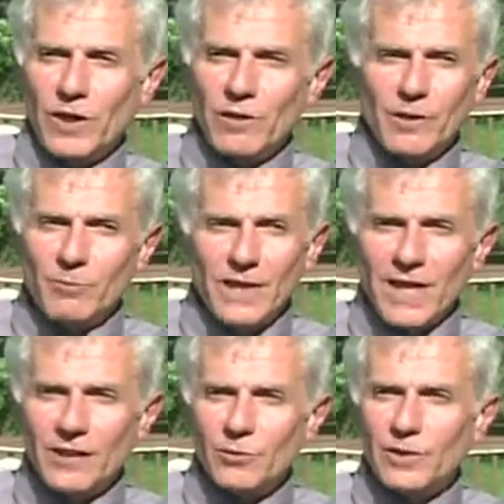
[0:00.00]
you
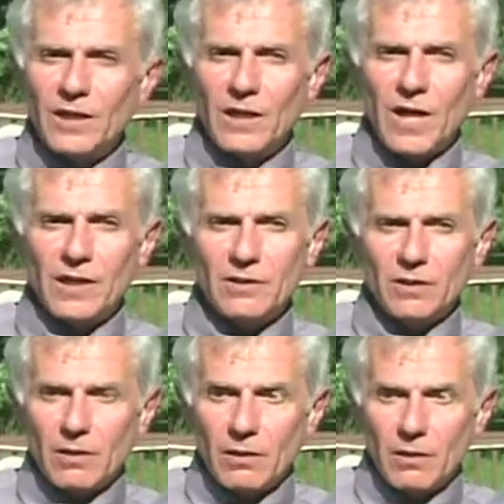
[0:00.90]
began to realize
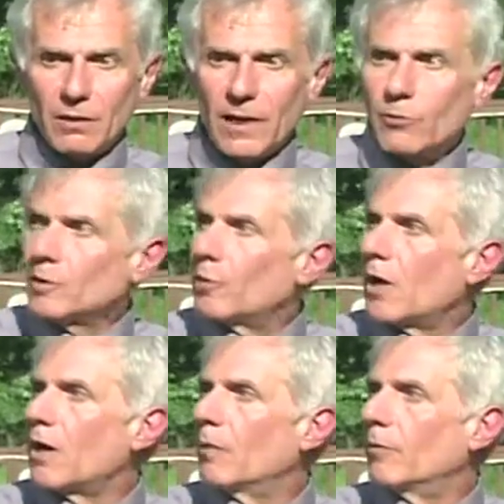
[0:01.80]
that was a
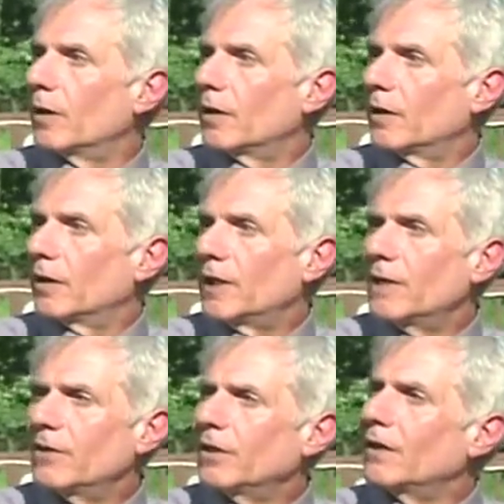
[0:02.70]
bomb.
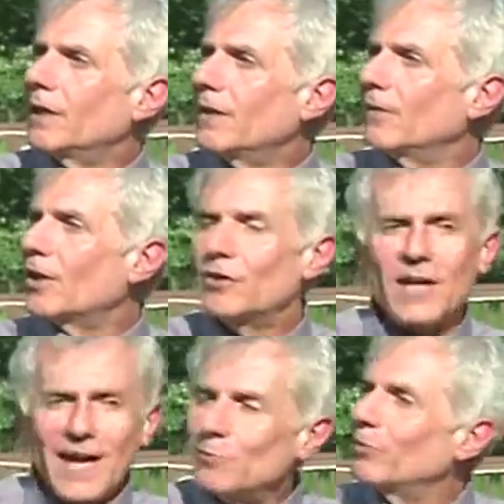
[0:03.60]
Even though you
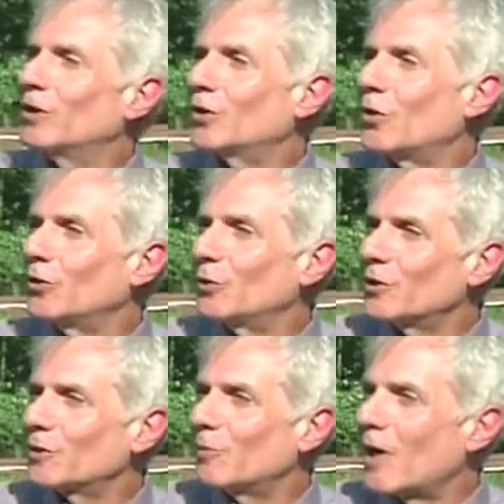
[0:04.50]
hadn't been told it
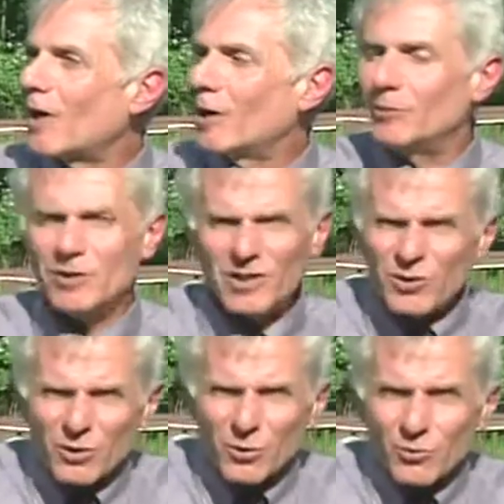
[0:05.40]
was a bomb, you just
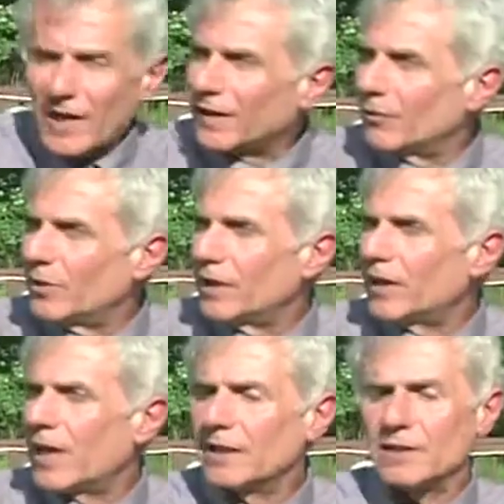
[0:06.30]
sort of realized